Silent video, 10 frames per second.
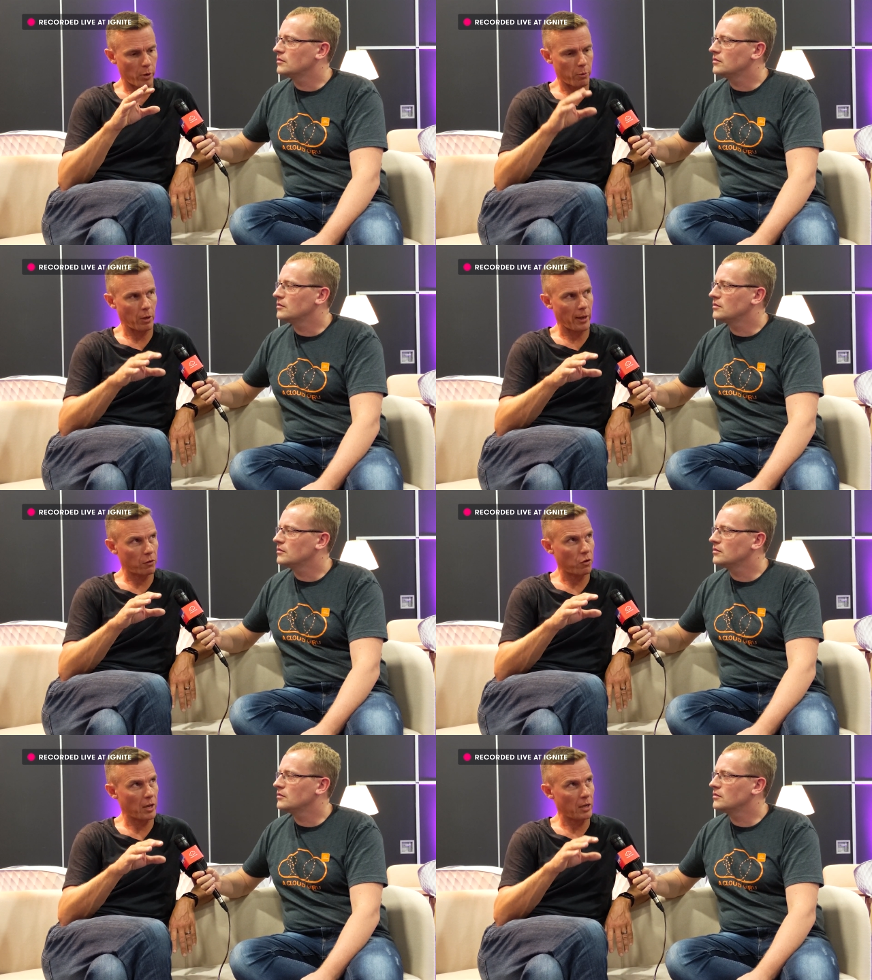Speaker 1: we would
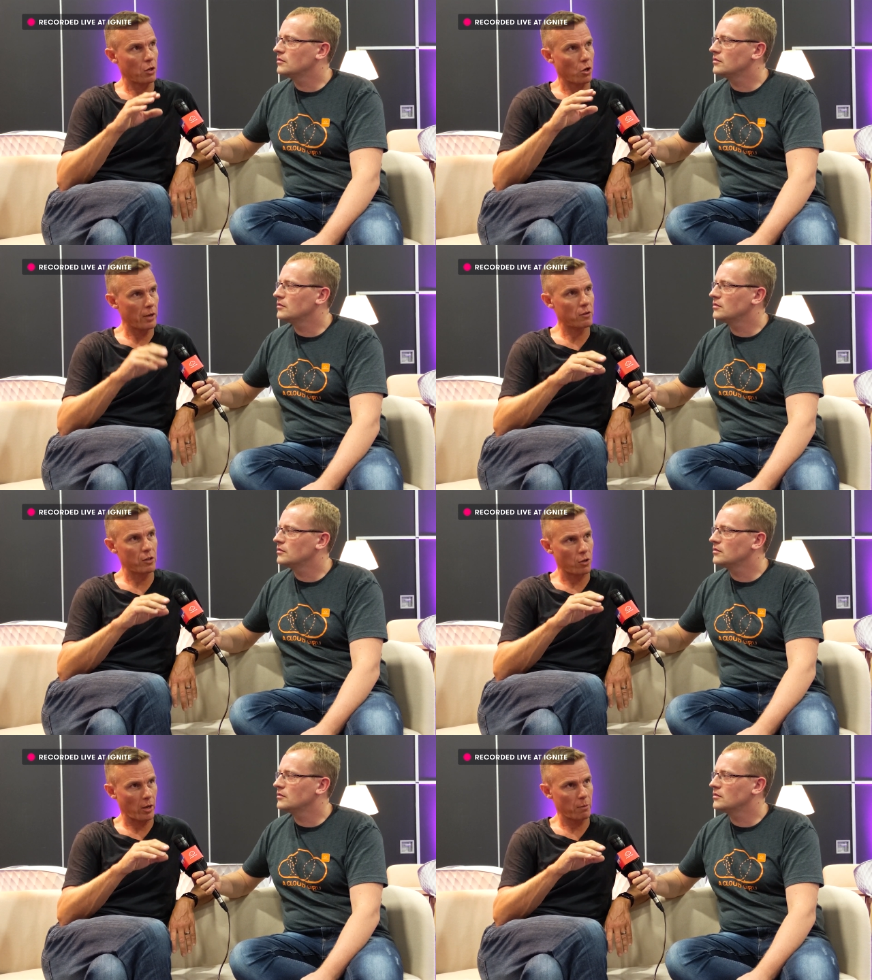like to get
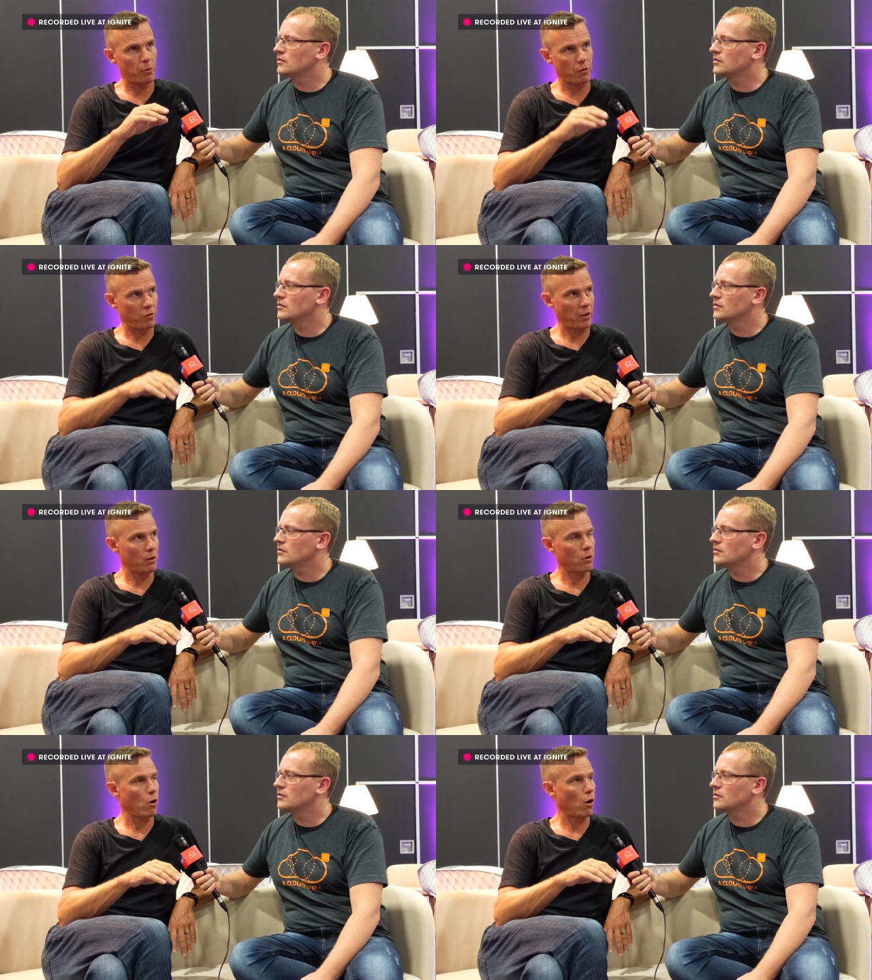
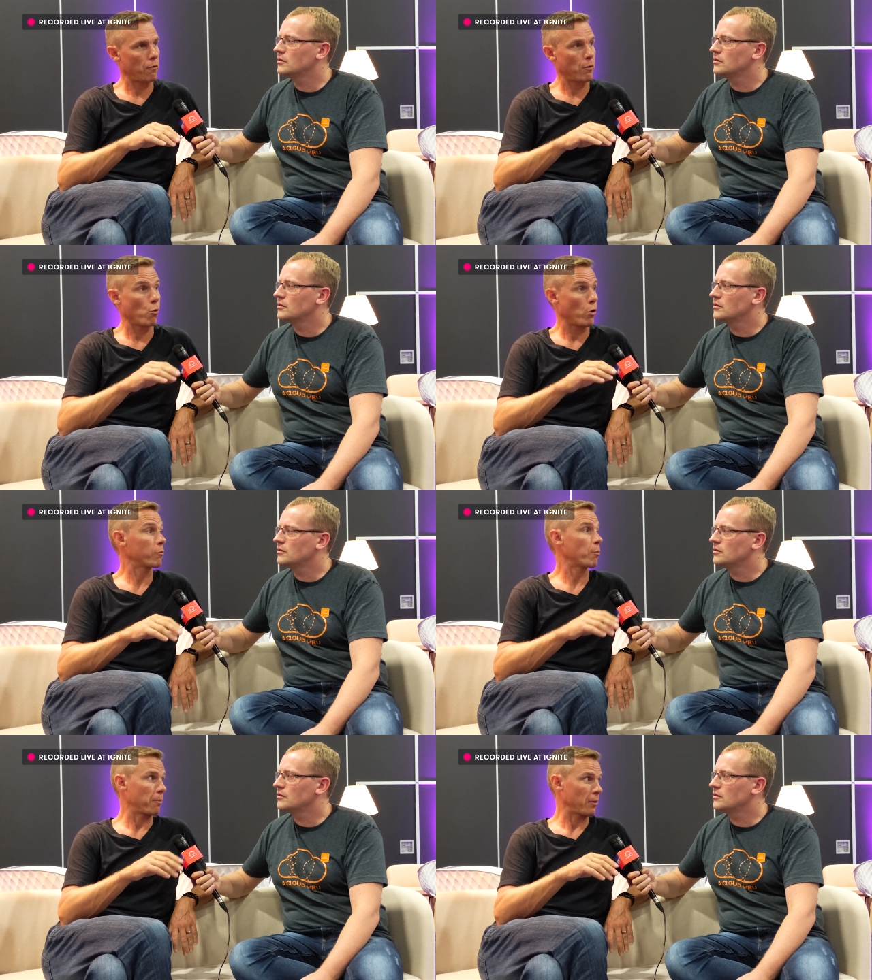99% of the
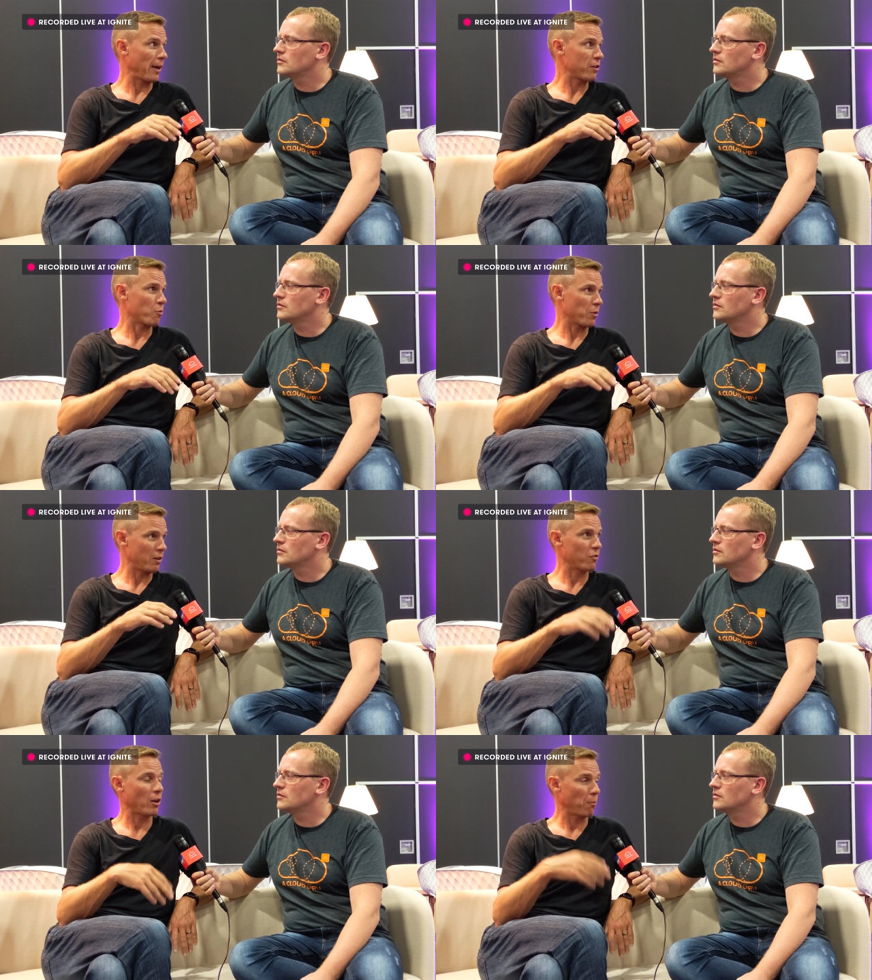world's population
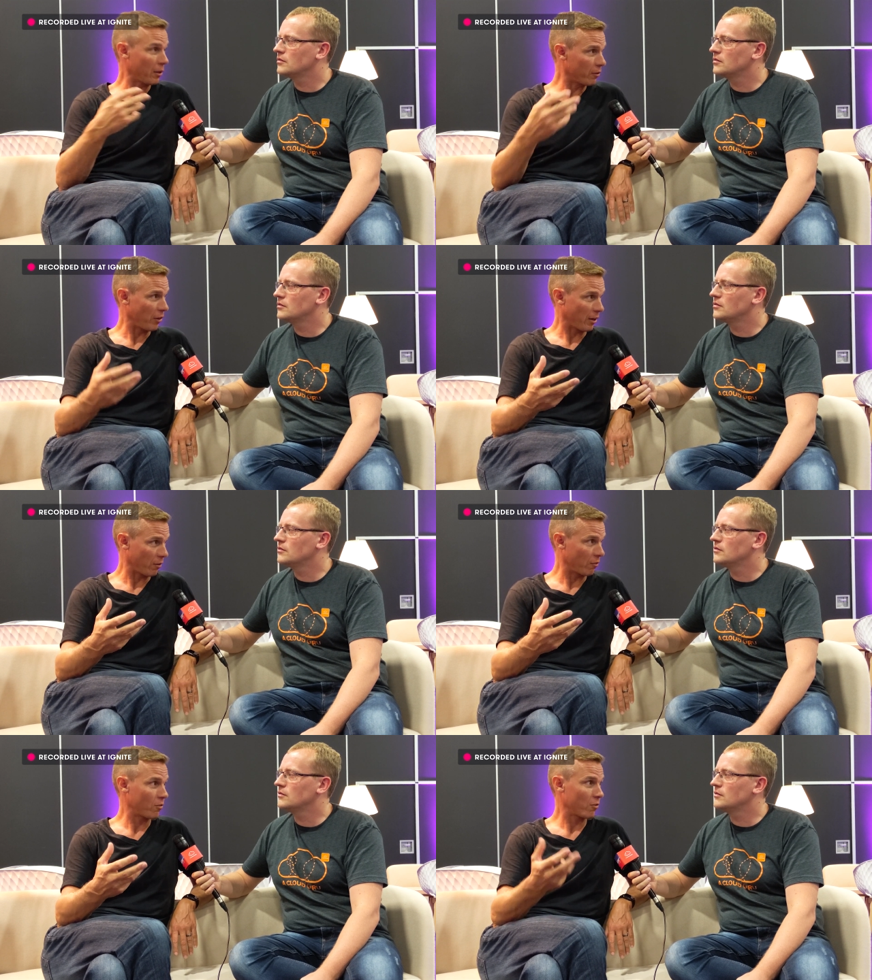within 10
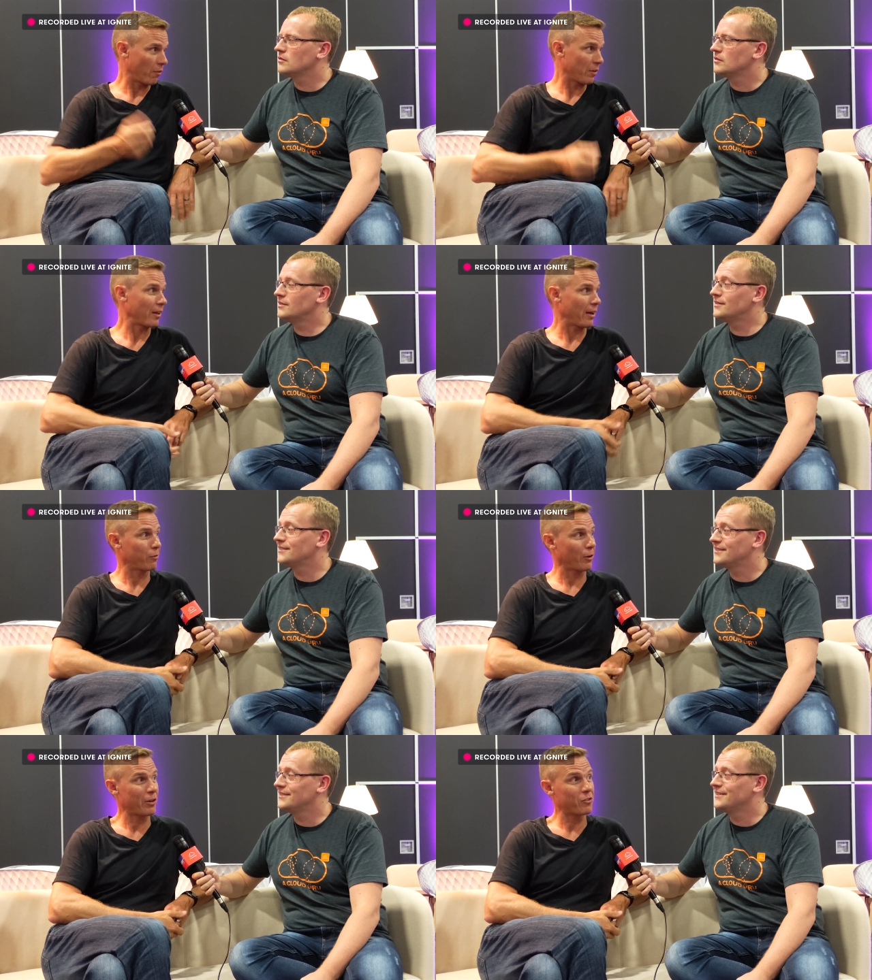milliseconds of a
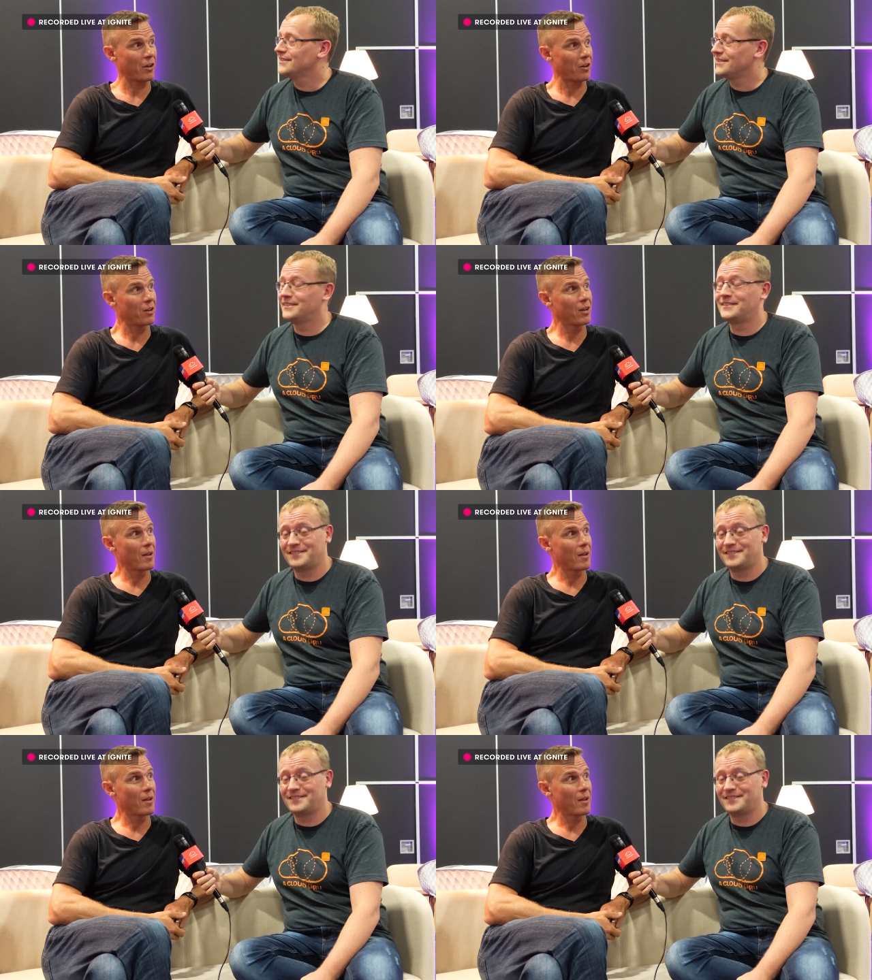Cloudflare Edge node